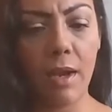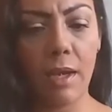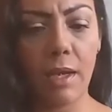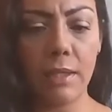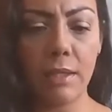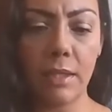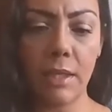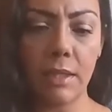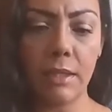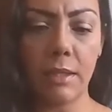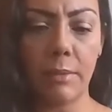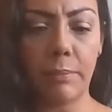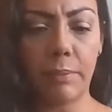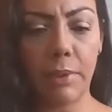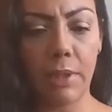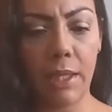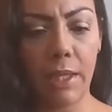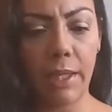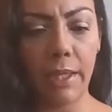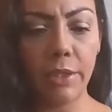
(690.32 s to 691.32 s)
and it says
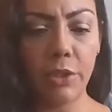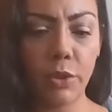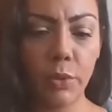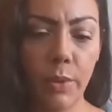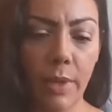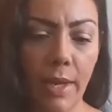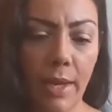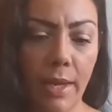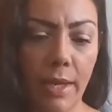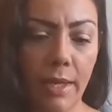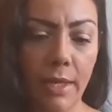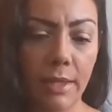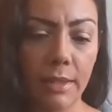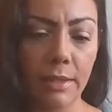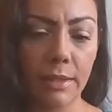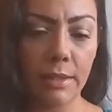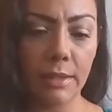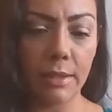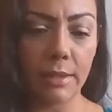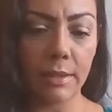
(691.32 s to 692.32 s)
apply to
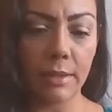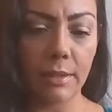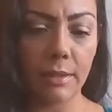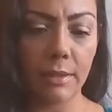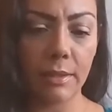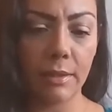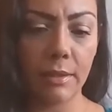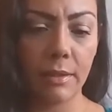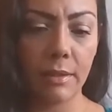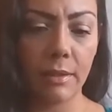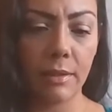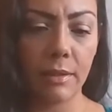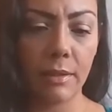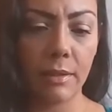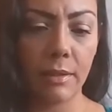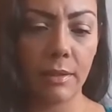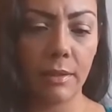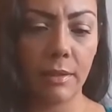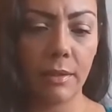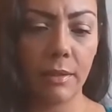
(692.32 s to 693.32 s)
hands
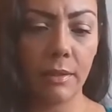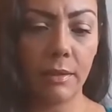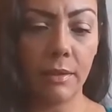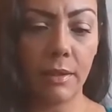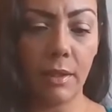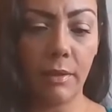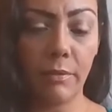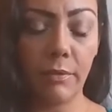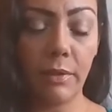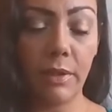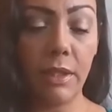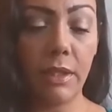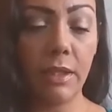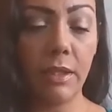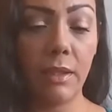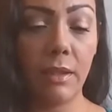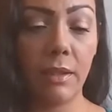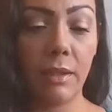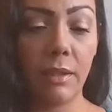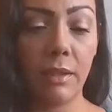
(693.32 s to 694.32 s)

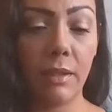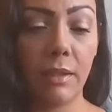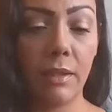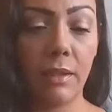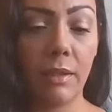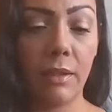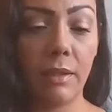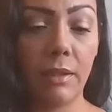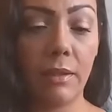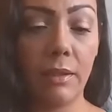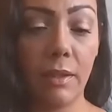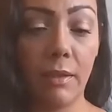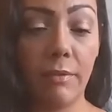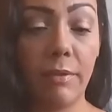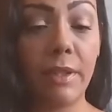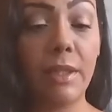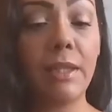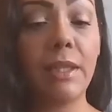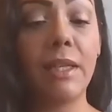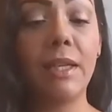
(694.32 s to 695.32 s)
lovely,
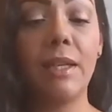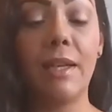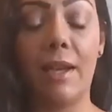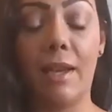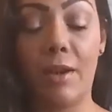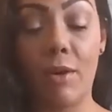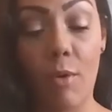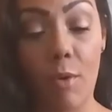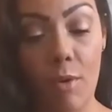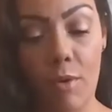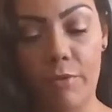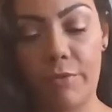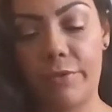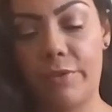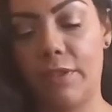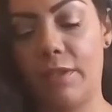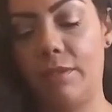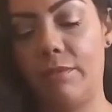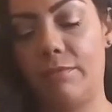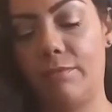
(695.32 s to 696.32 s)
lovelily, and
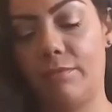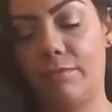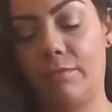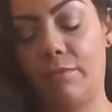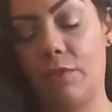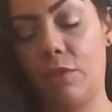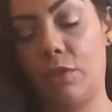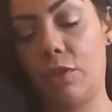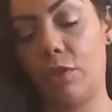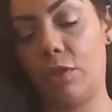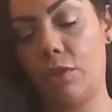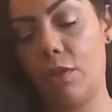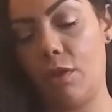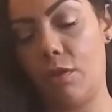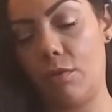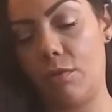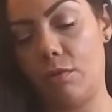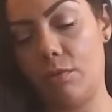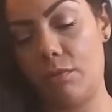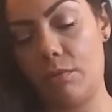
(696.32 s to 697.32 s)
often.
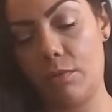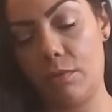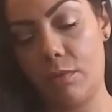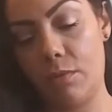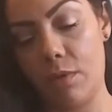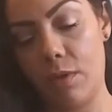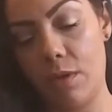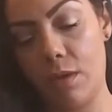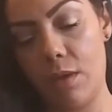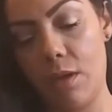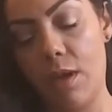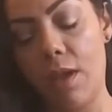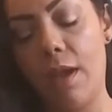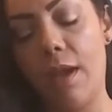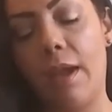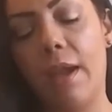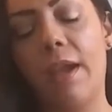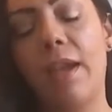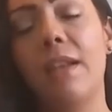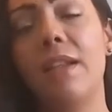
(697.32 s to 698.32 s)
So
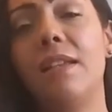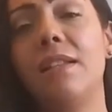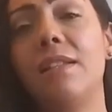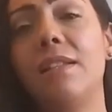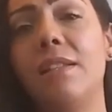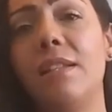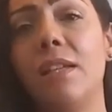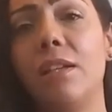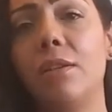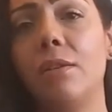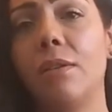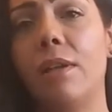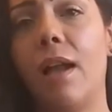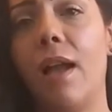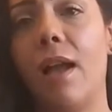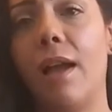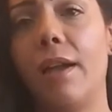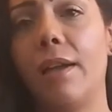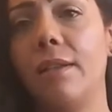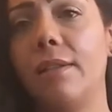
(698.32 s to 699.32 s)
it is sealed,
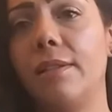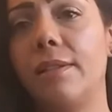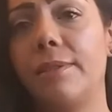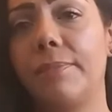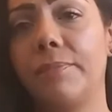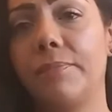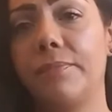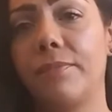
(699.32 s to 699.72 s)
guys.